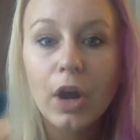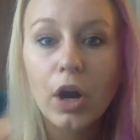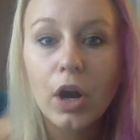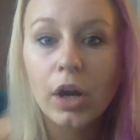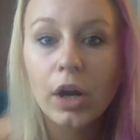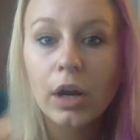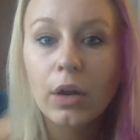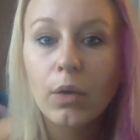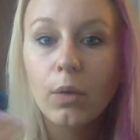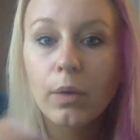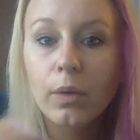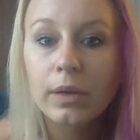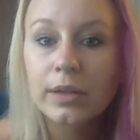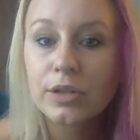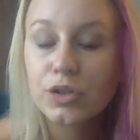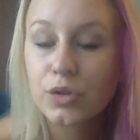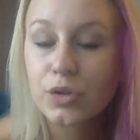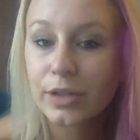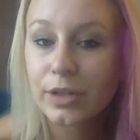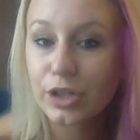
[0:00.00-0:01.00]
aren't going
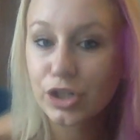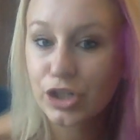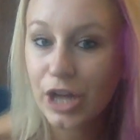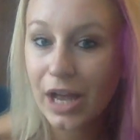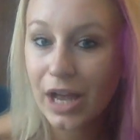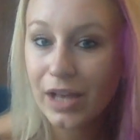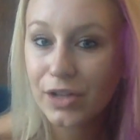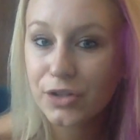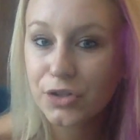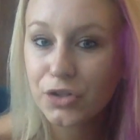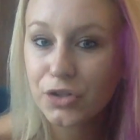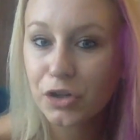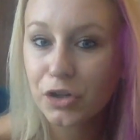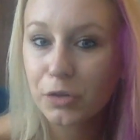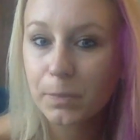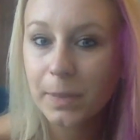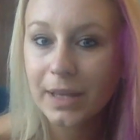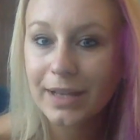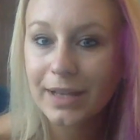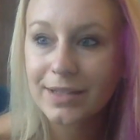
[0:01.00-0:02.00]
to join your challenge
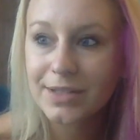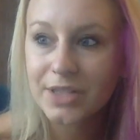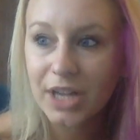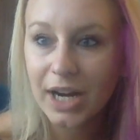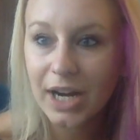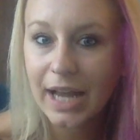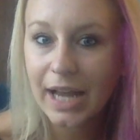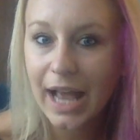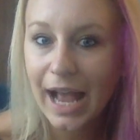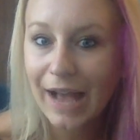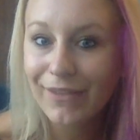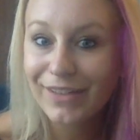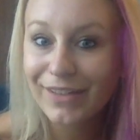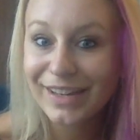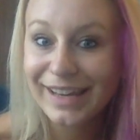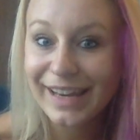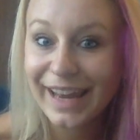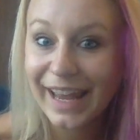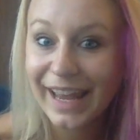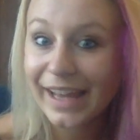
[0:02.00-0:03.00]
group because they're going to have a
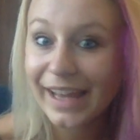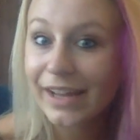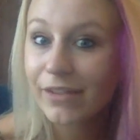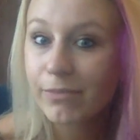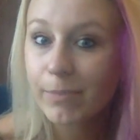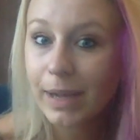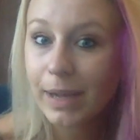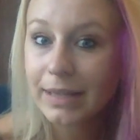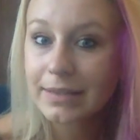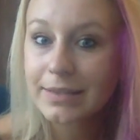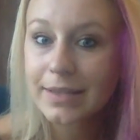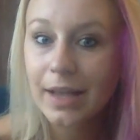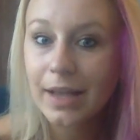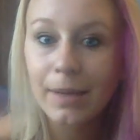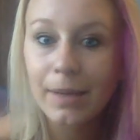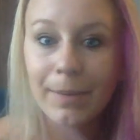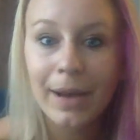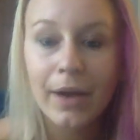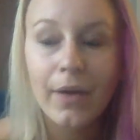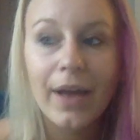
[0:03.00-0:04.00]
negative
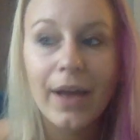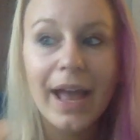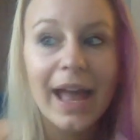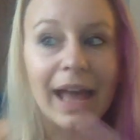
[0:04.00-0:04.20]
mindset about